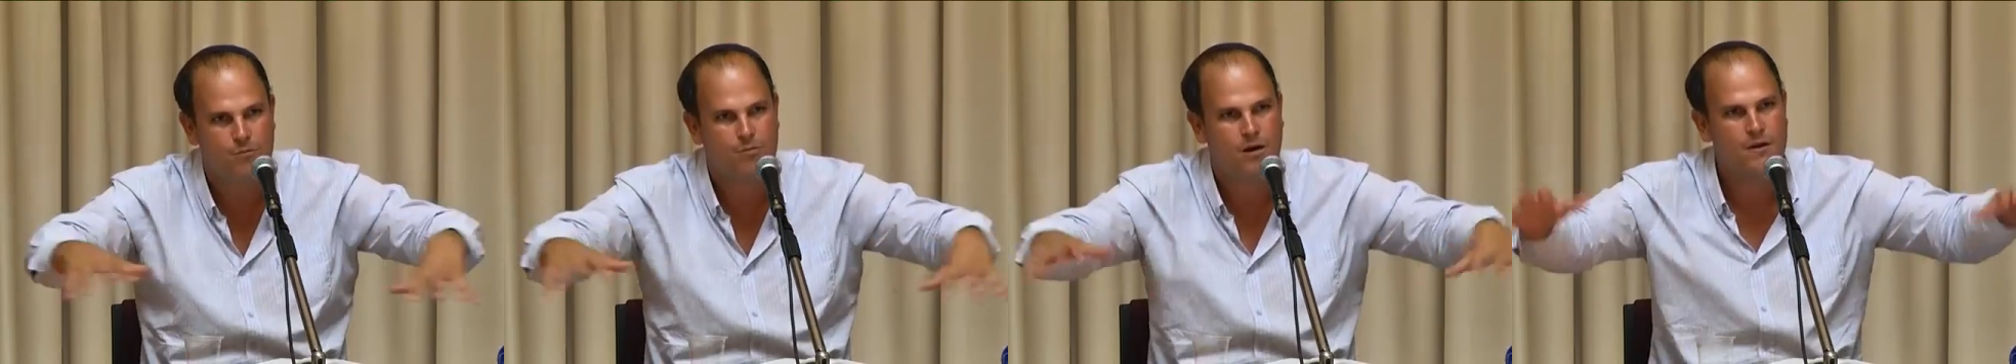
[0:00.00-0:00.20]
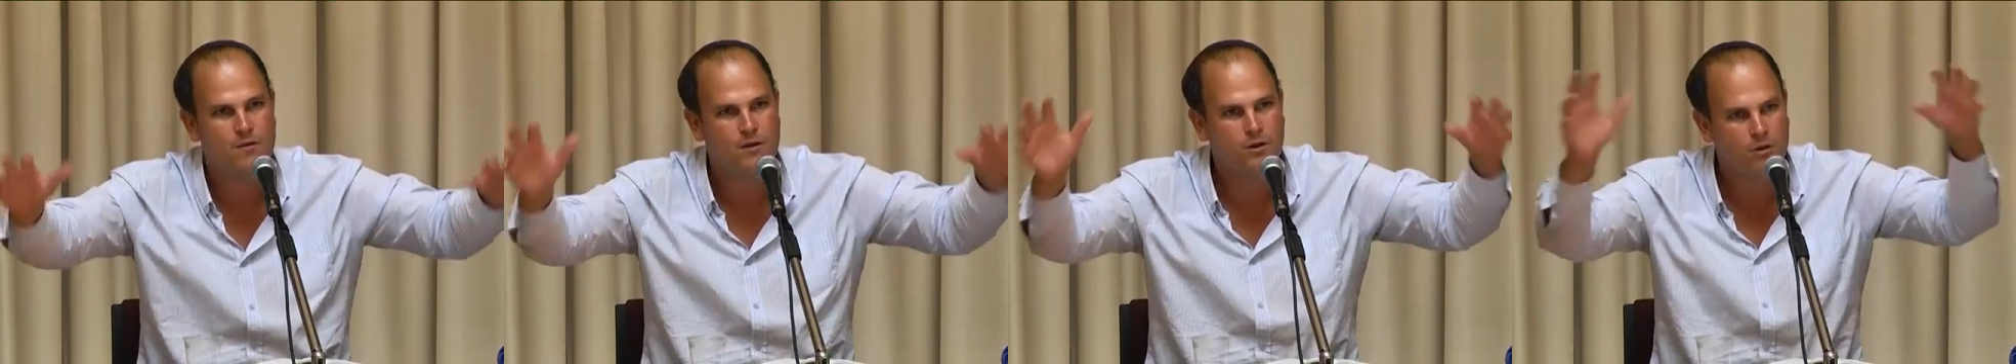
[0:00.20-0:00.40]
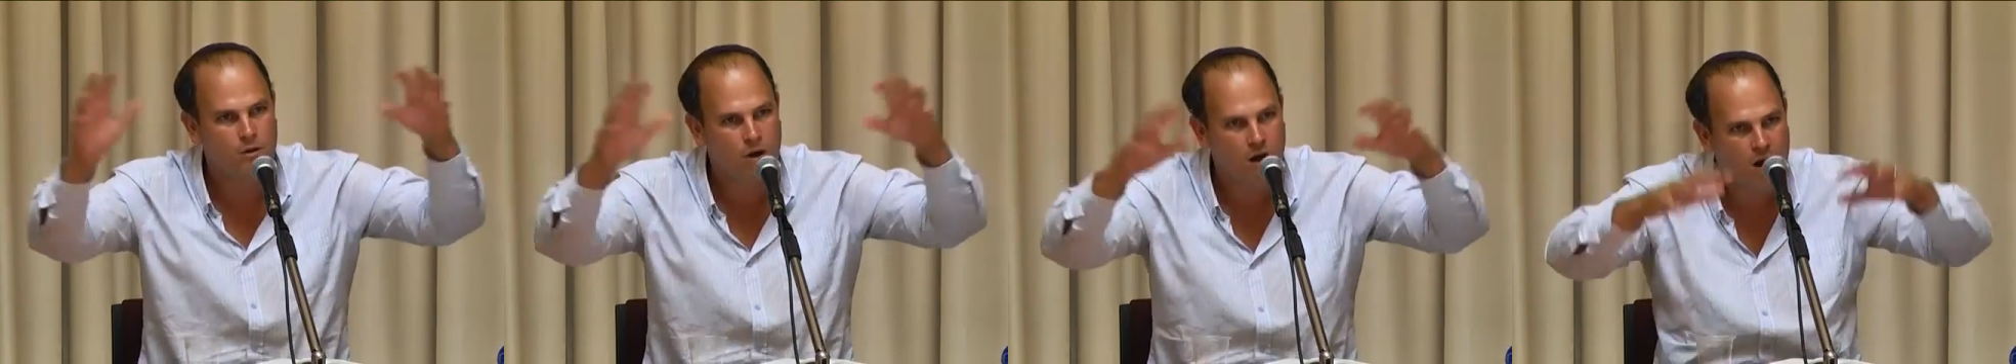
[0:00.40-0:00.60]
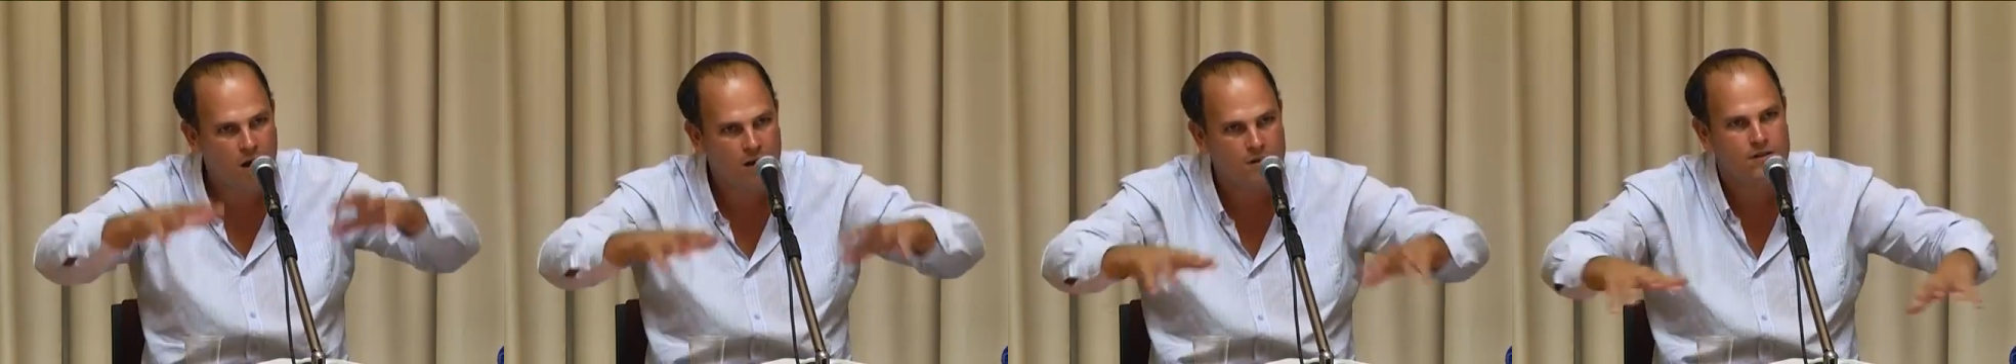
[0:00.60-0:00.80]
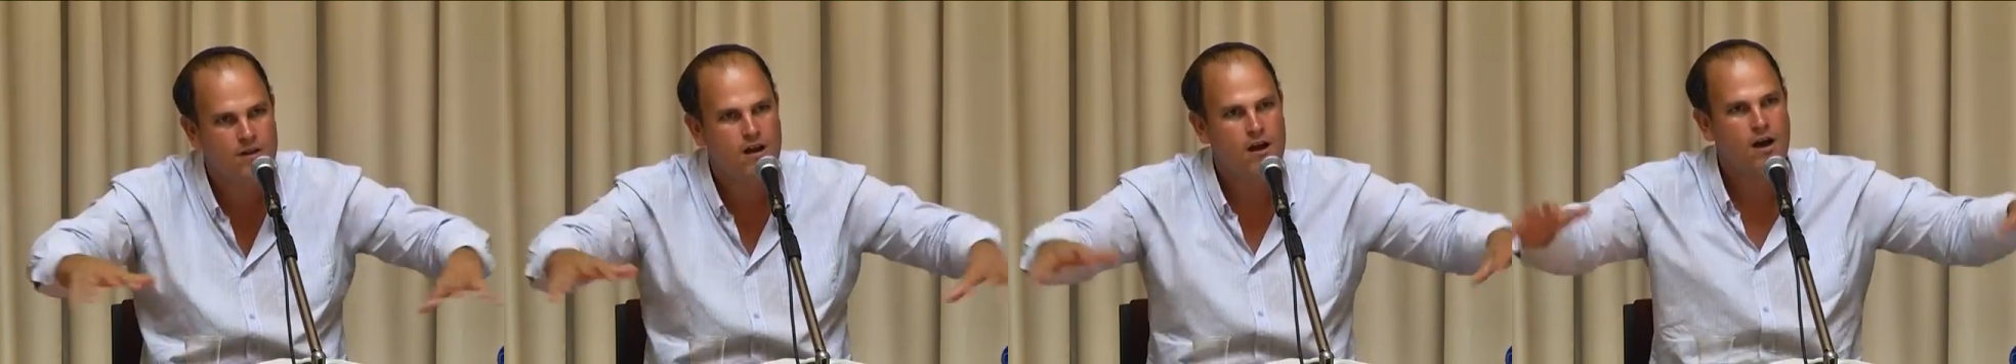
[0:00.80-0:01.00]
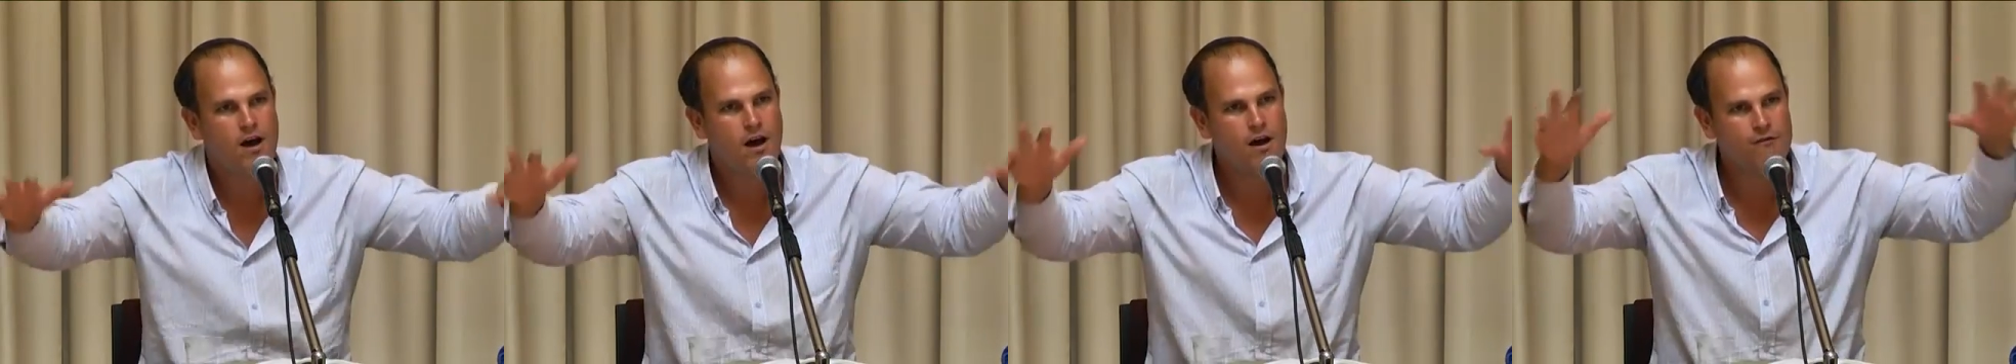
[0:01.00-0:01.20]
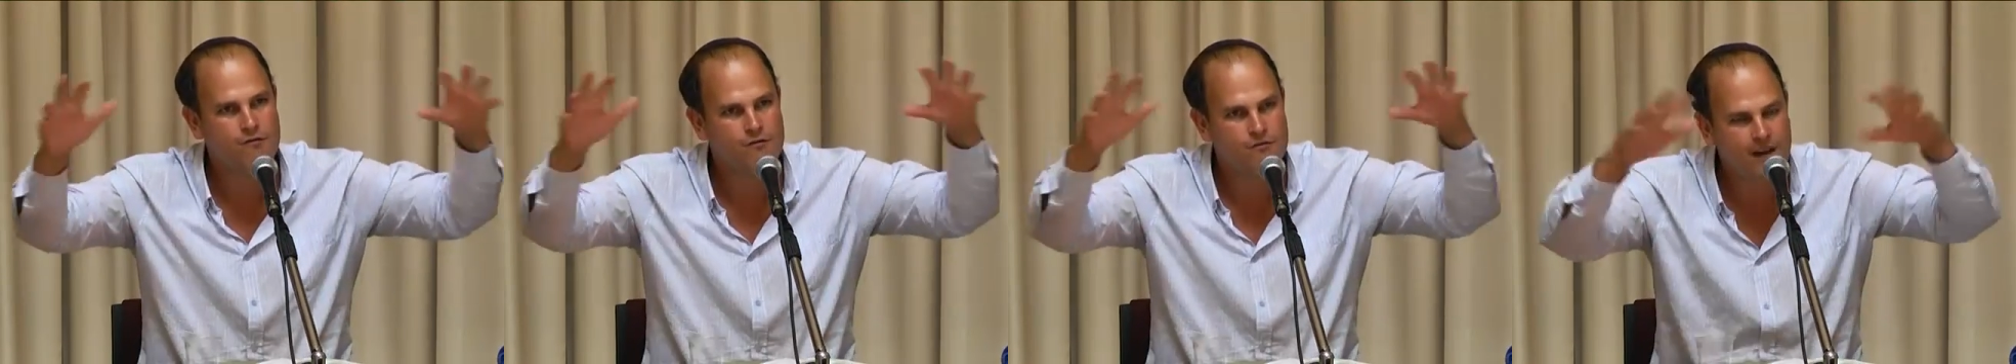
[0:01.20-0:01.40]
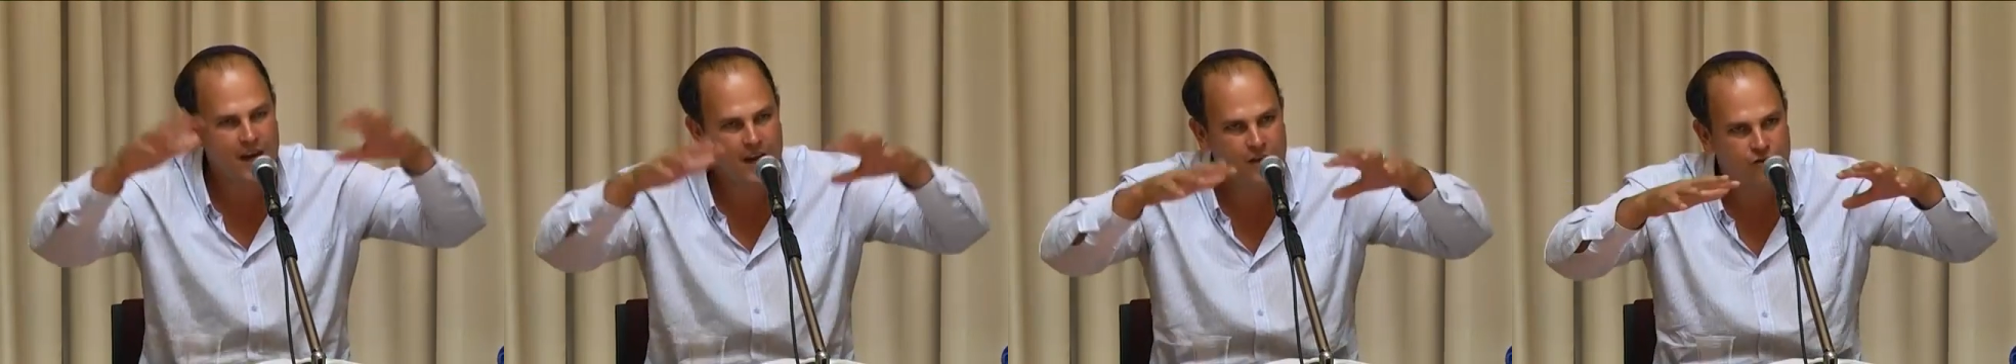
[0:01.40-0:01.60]
by the laws
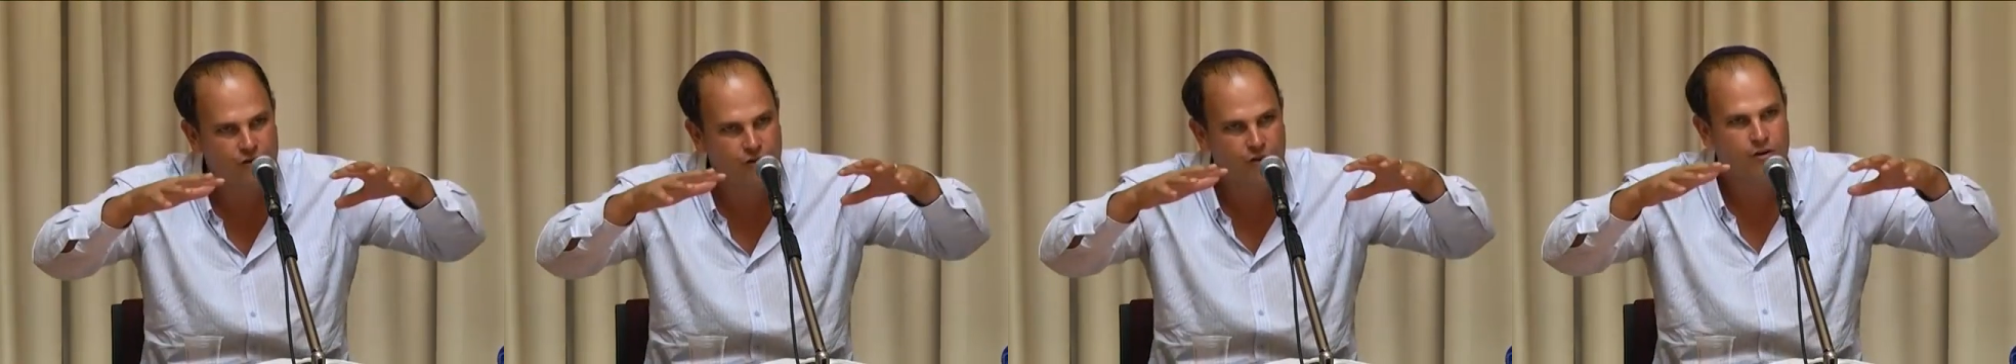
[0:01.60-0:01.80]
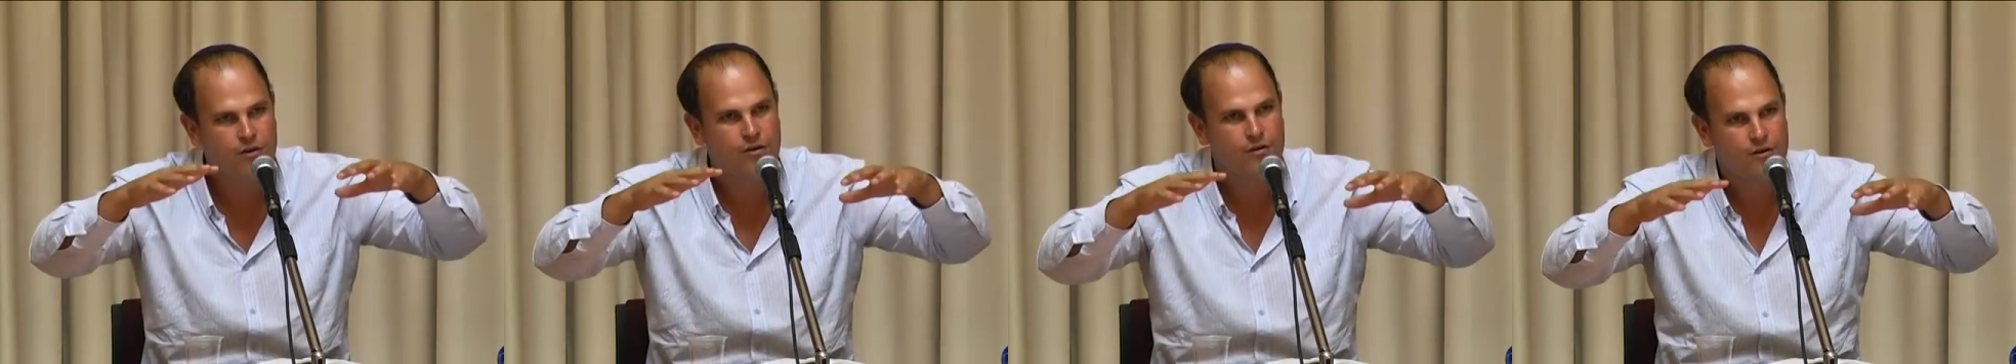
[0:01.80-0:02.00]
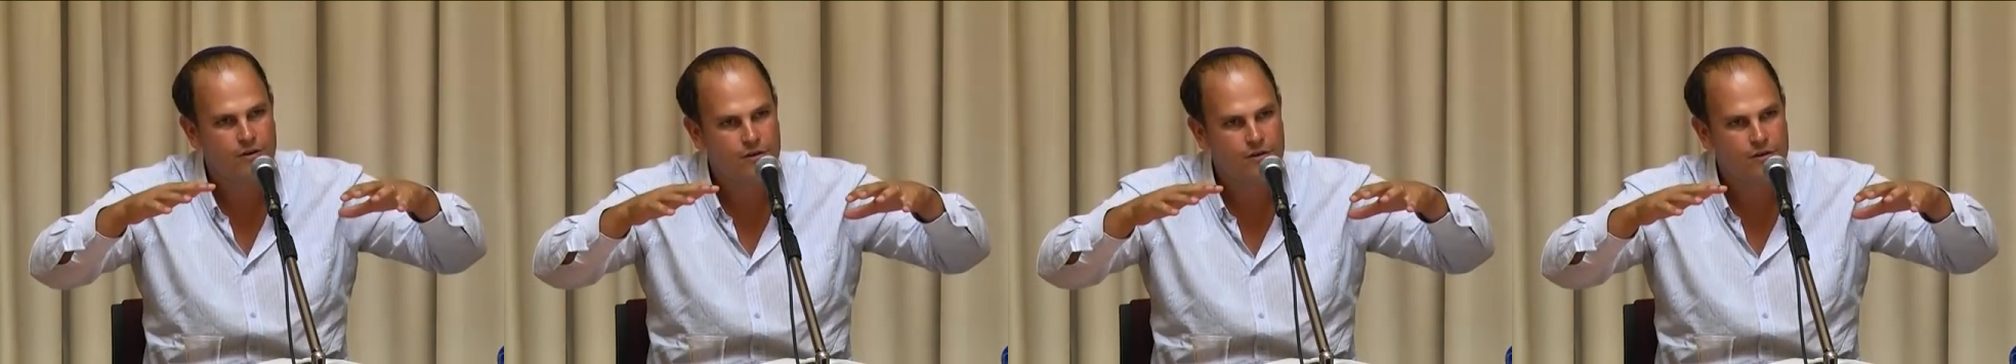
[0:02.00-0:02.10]
of nature.